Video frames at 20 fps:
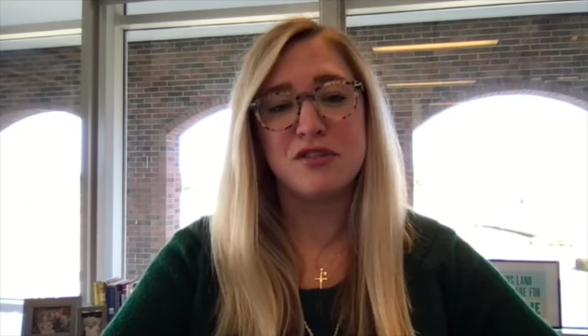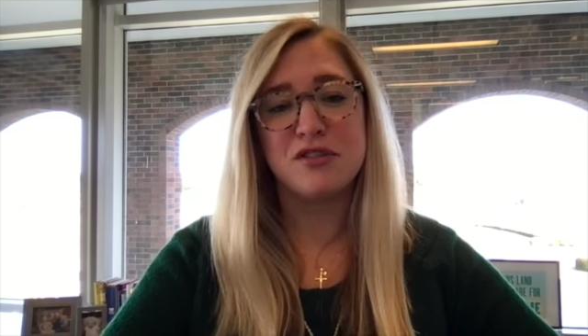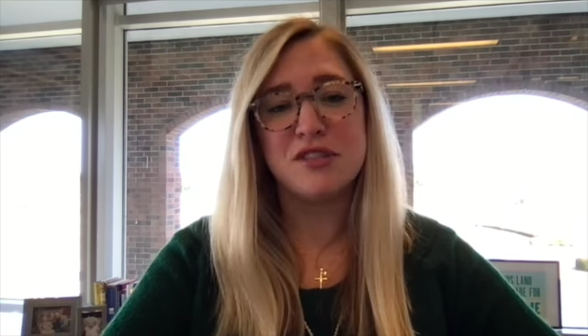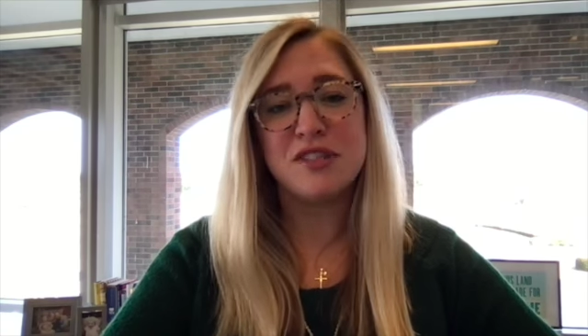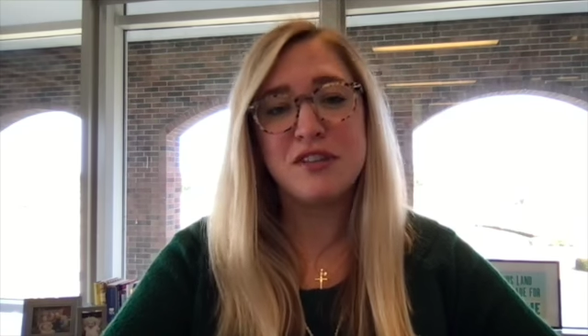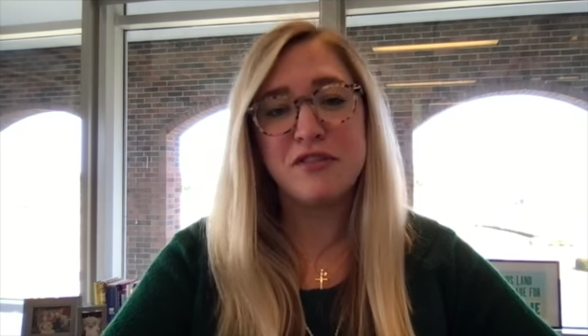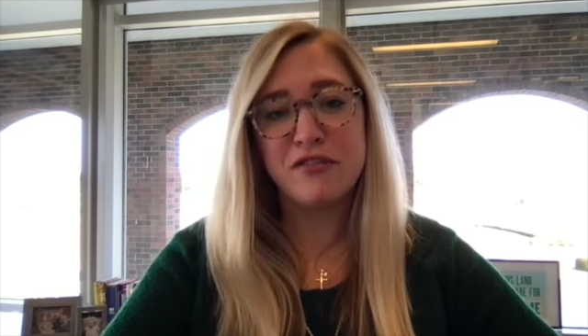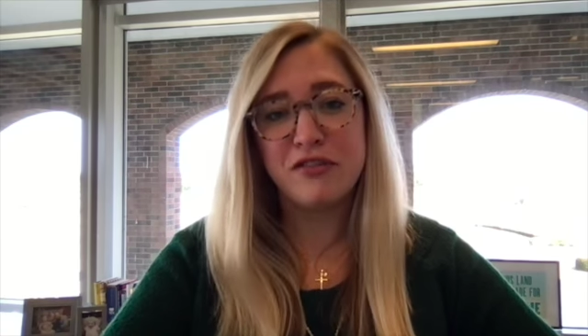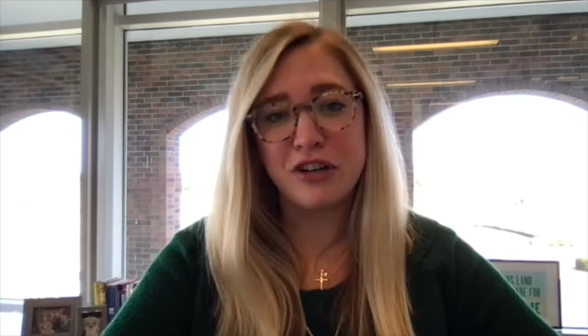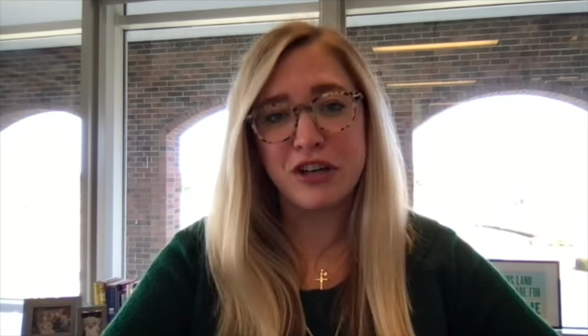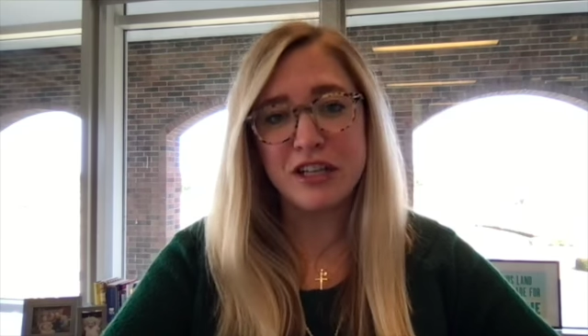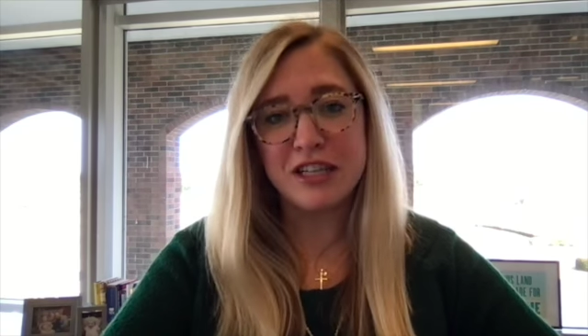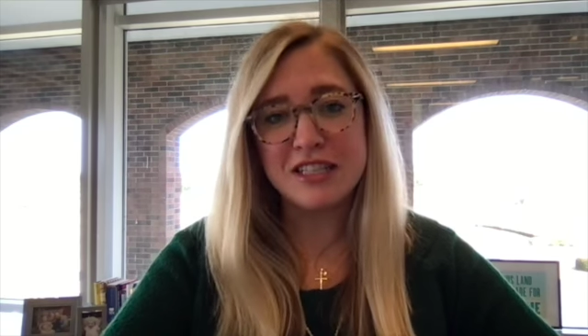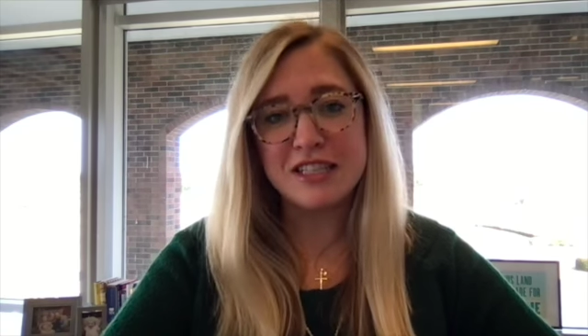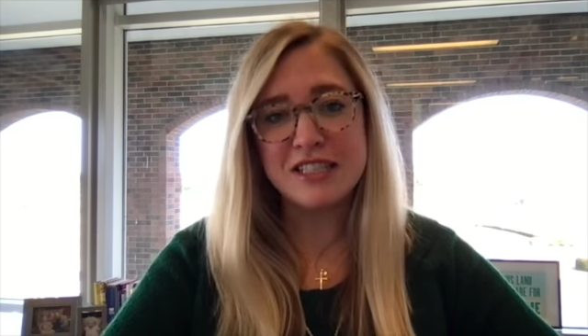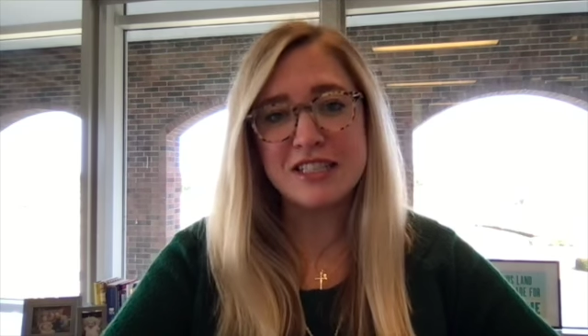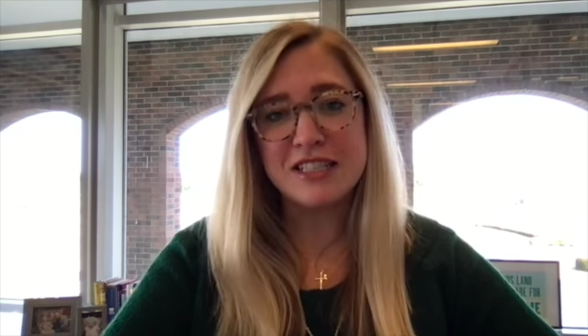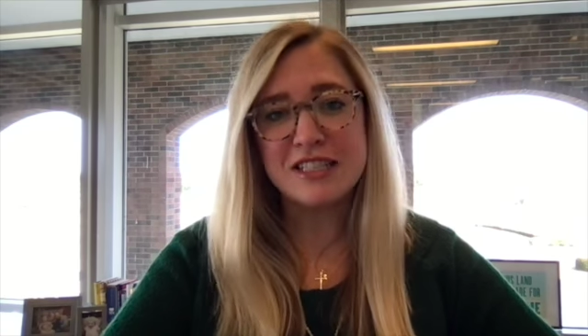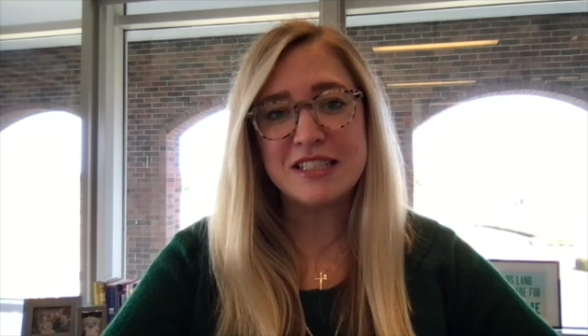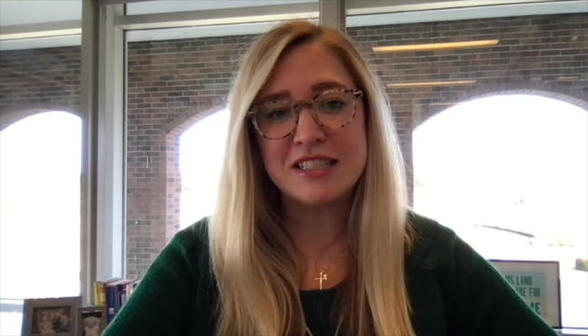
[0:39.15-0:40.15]

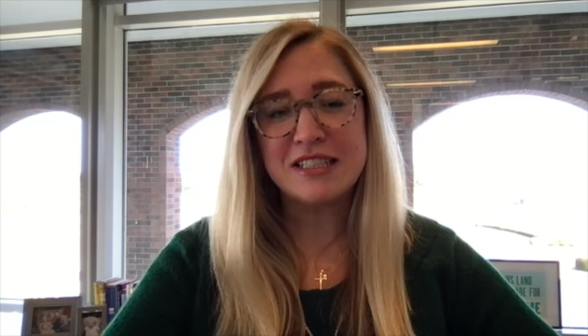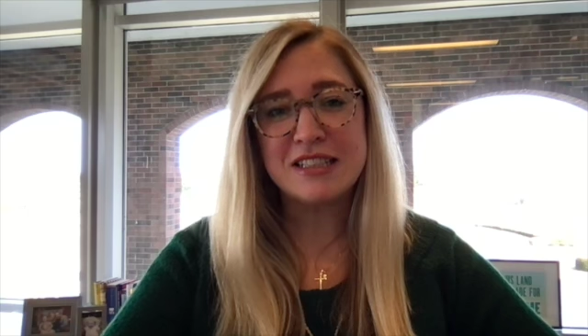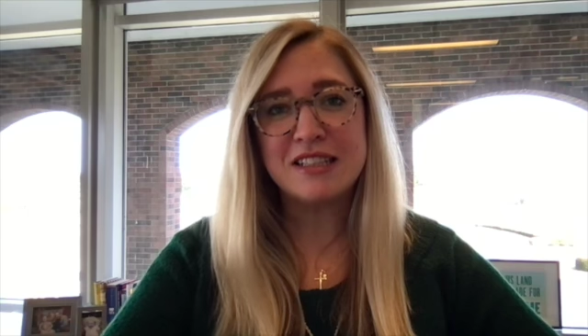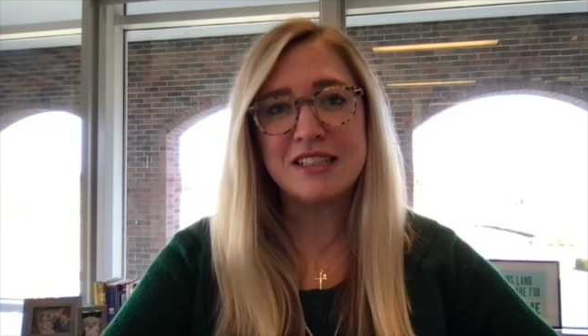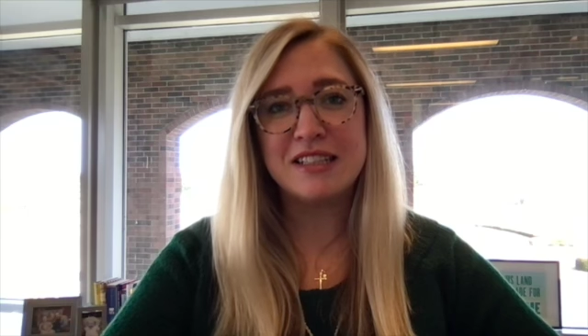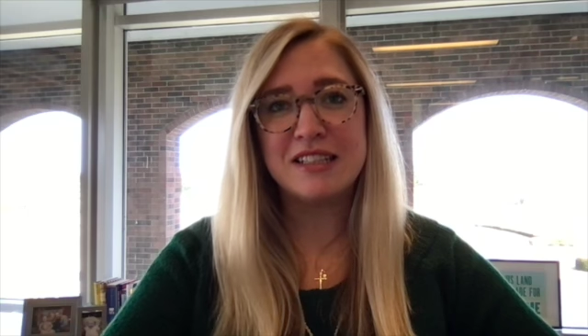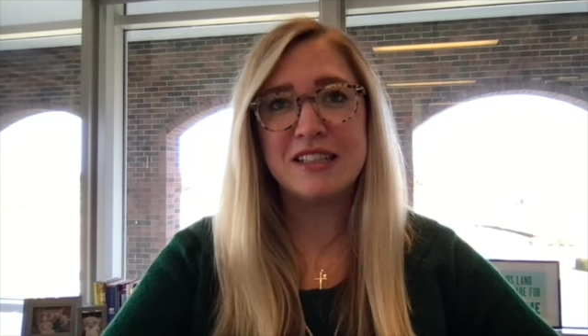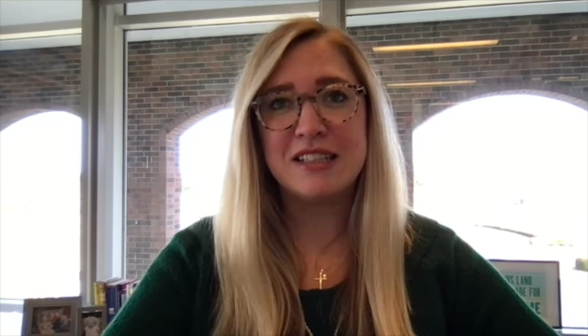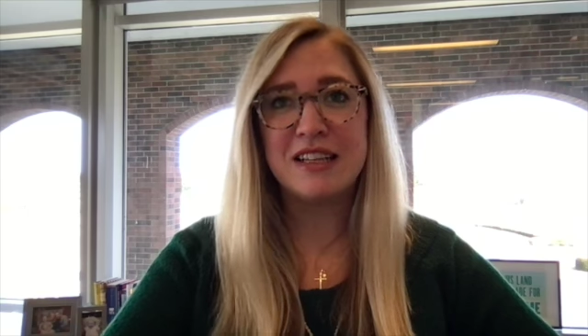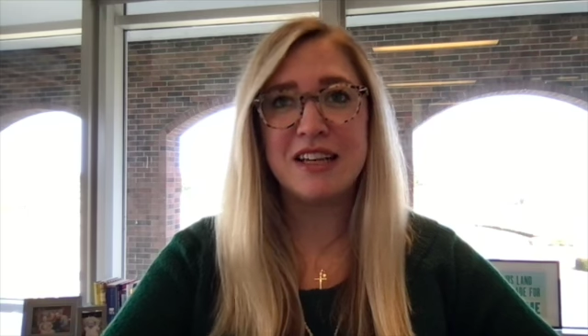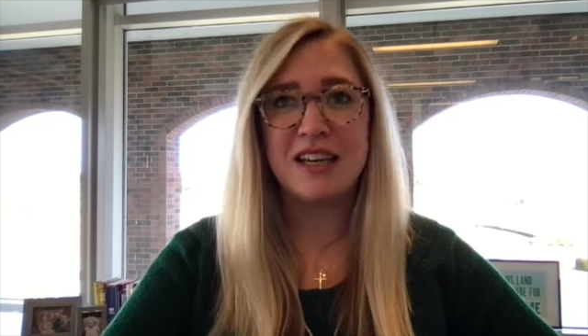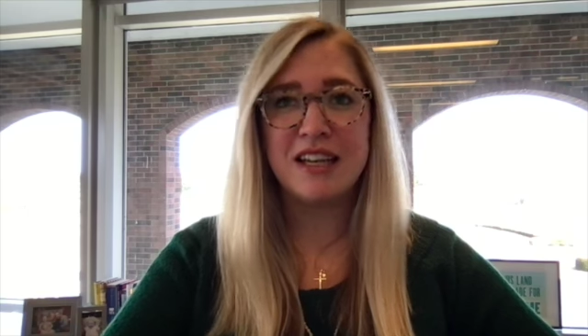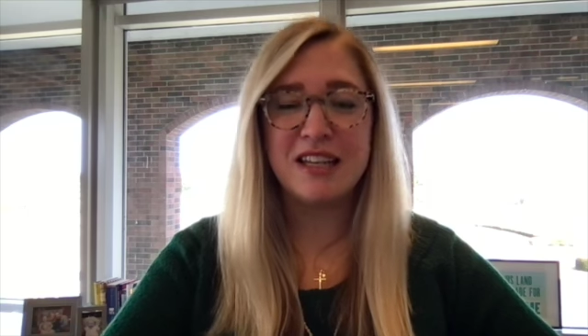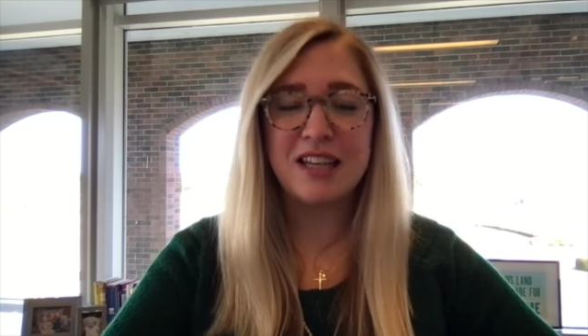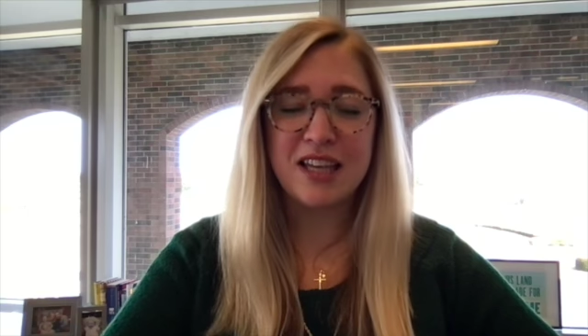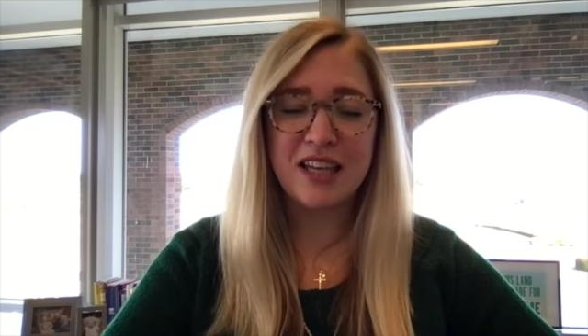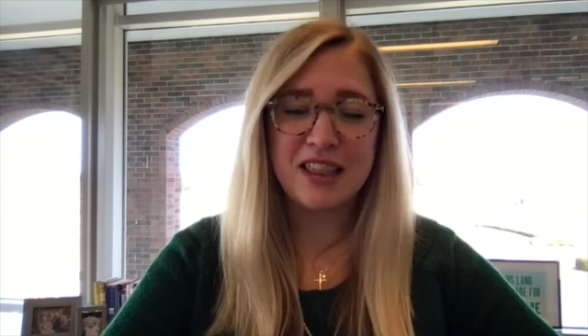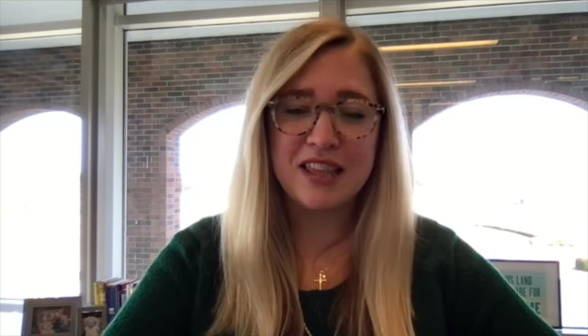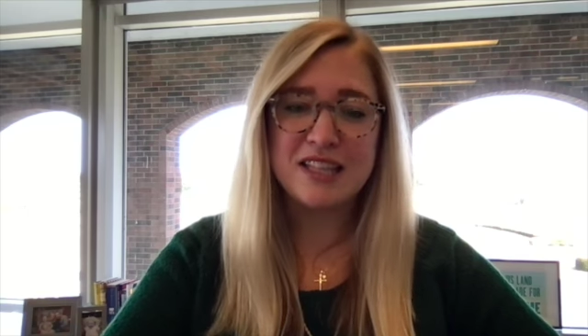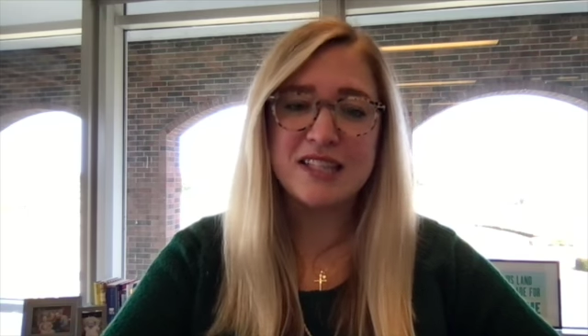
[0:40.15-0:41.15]
different, and
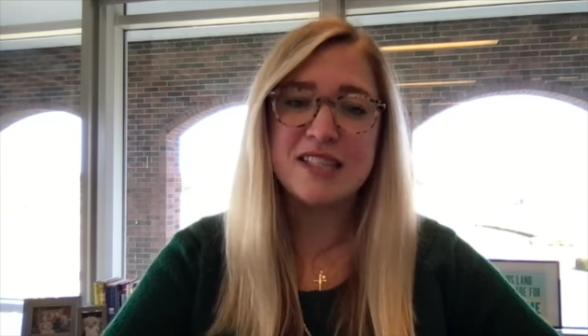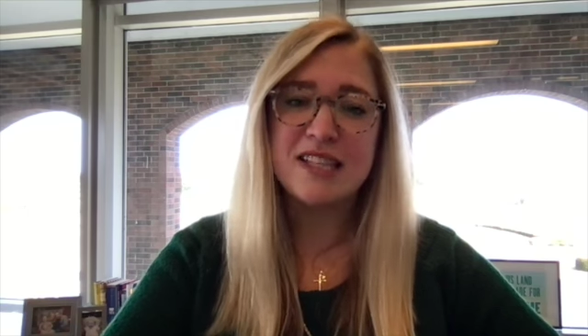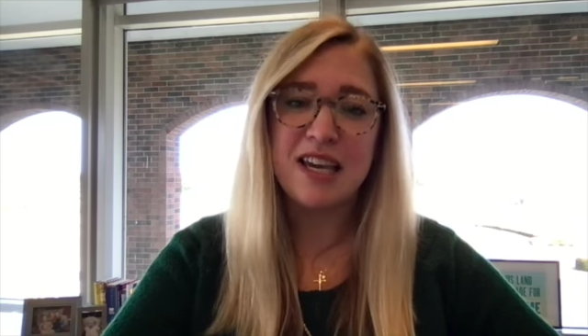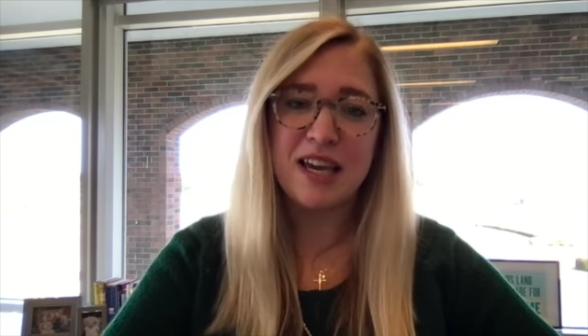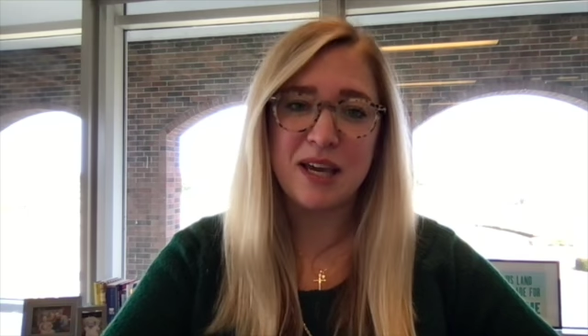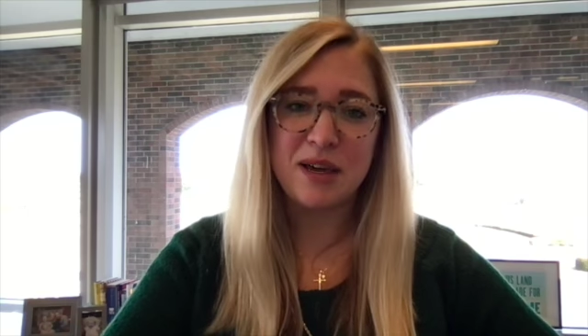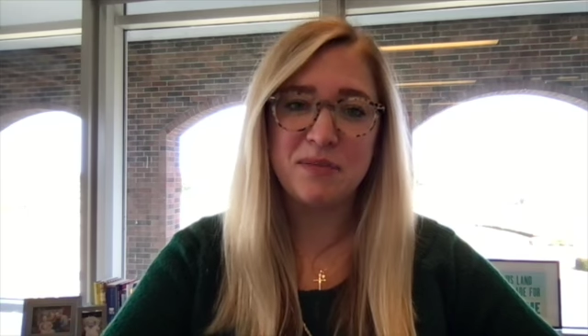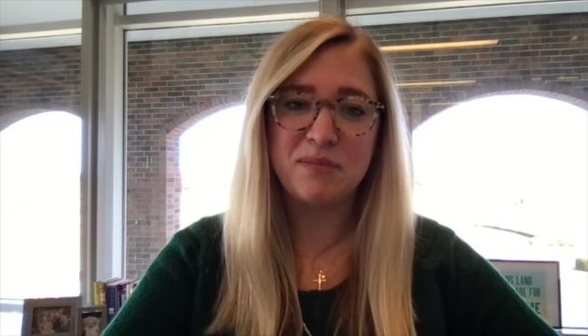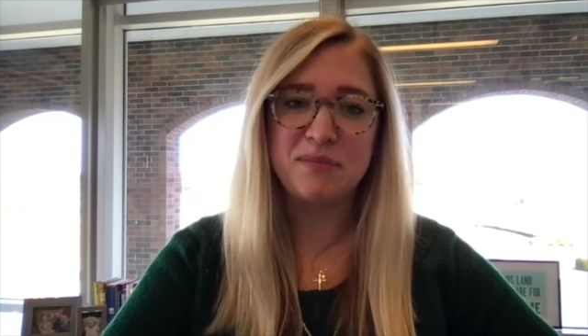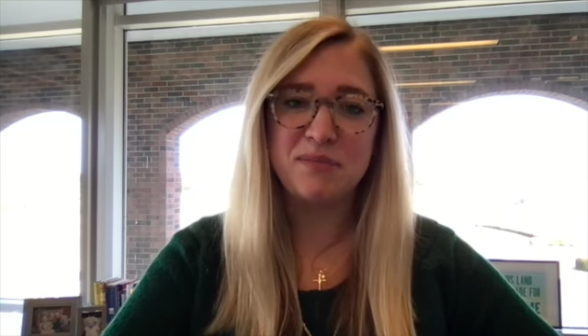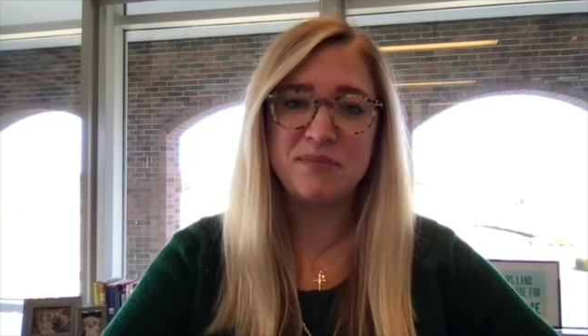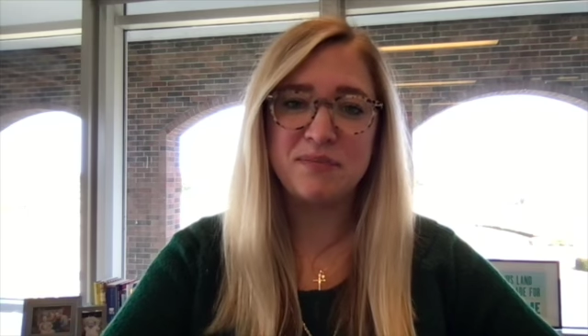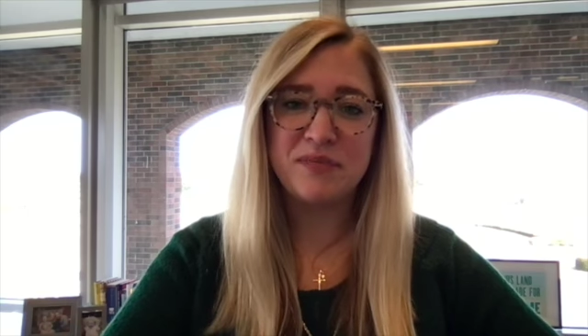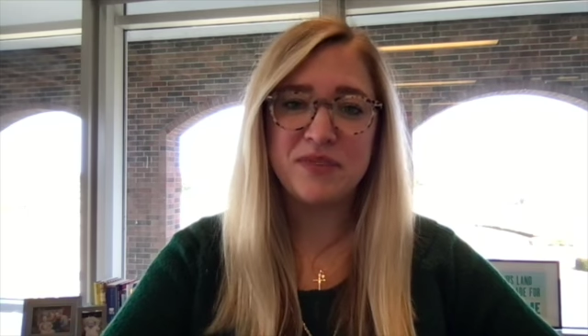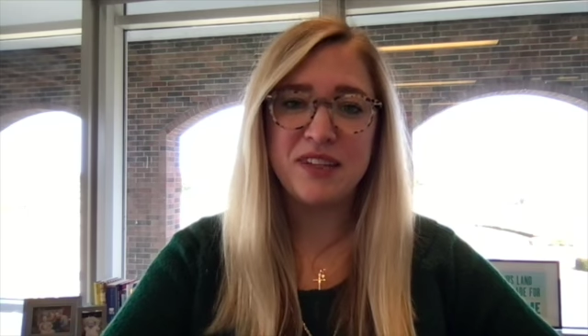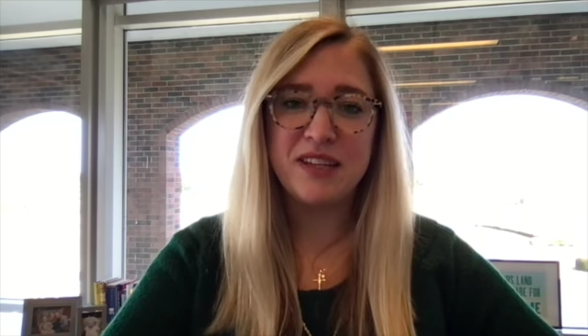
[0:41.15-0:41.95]
yet the same.